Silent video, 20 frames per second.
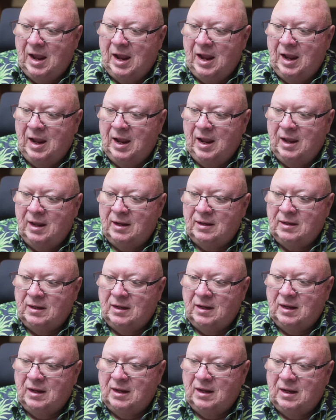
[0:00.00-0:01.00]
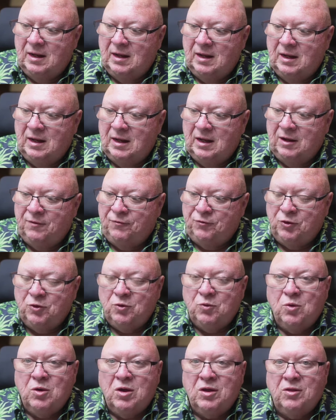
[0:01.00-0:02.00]
And if
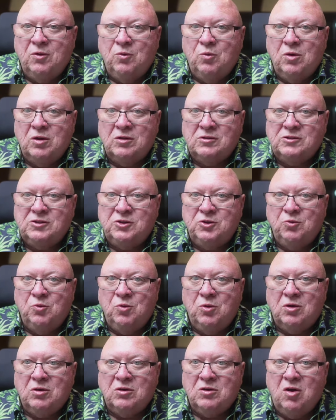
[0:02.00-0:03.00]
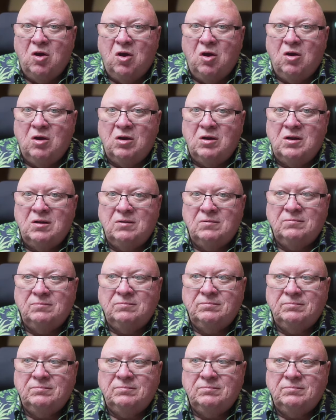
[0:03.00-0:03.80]
you're one of the ones who work hard